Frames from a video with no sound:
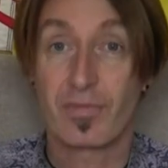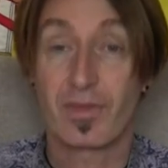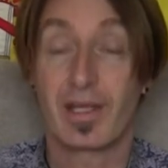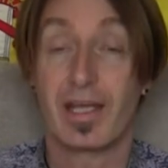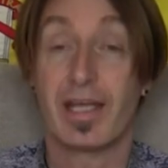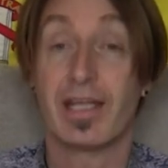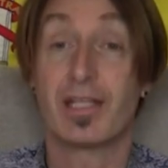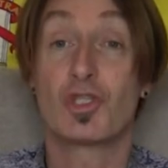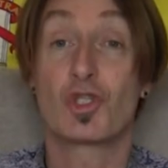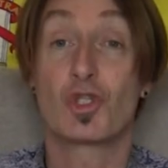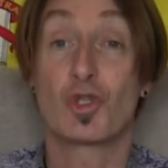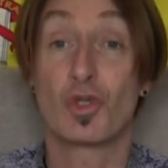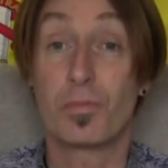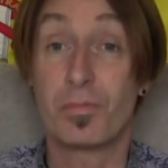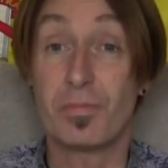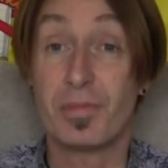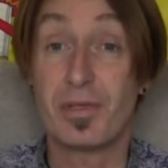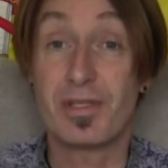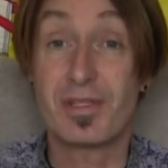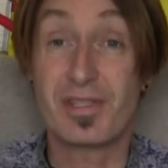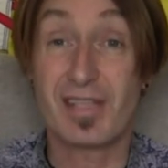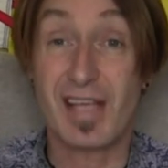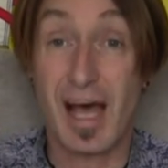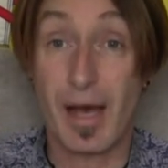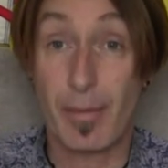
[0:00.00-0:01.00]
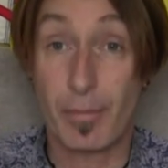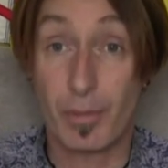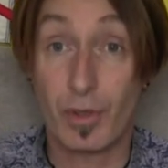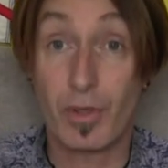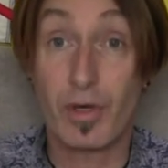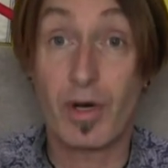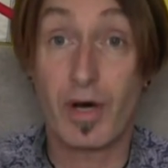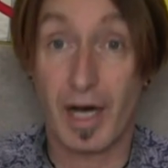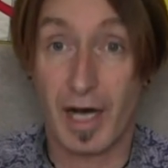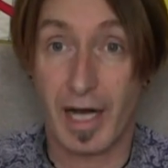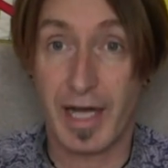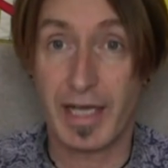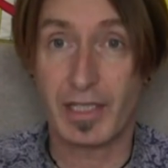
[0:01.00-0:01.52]
It should be
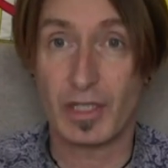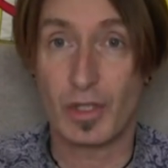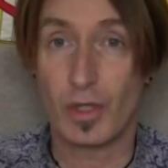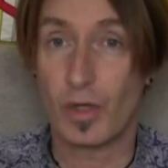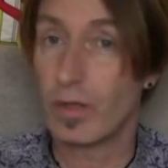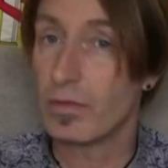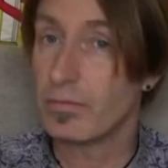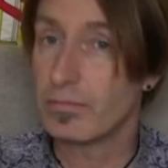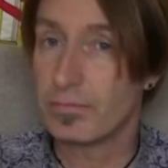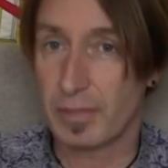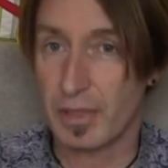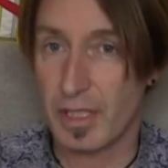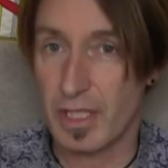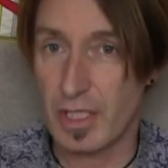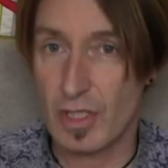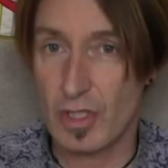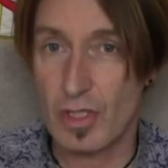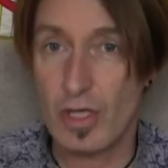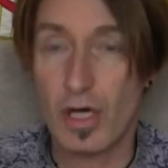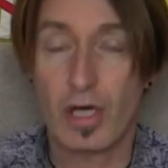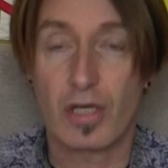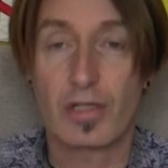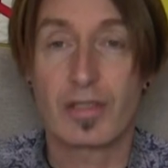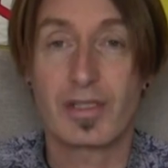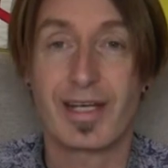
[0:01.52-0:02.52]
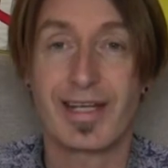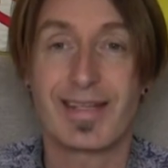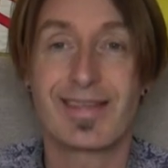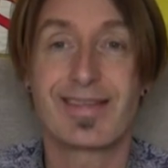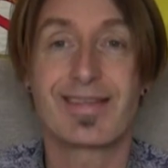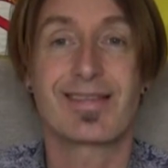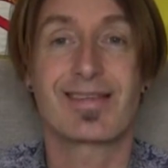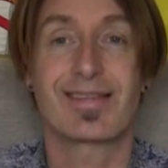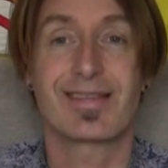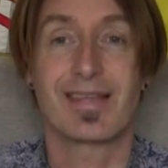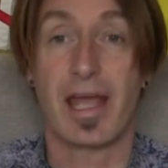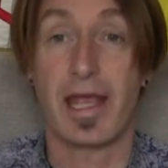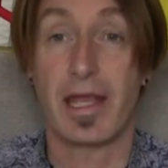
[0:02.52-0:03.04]
sabo, I know, but it's not. It's
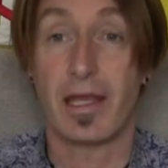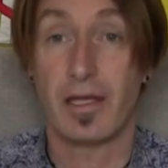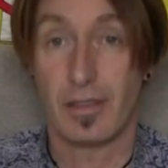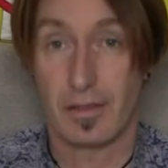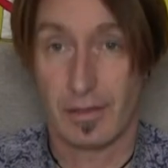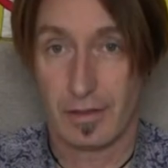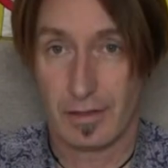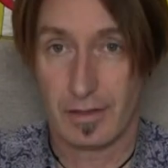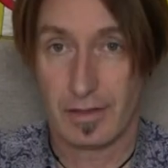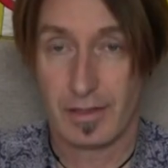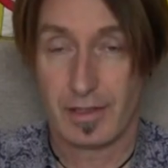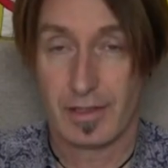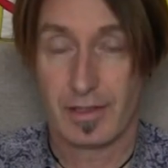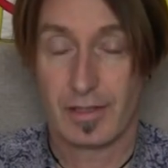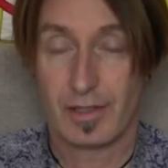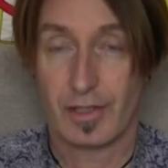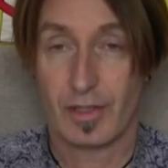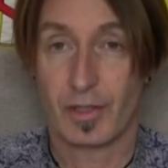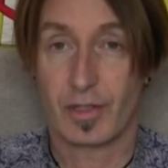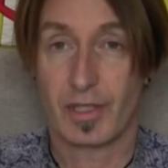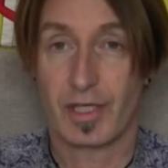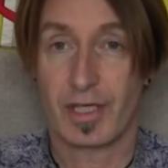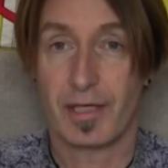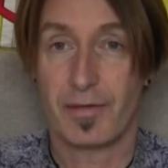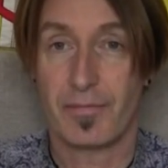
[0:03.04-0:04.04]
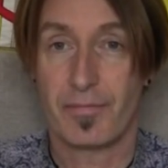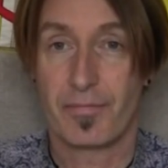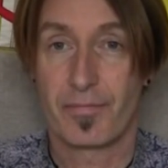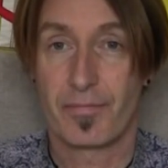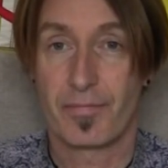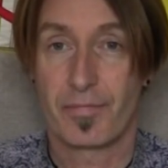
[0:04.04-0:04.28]
se, okay?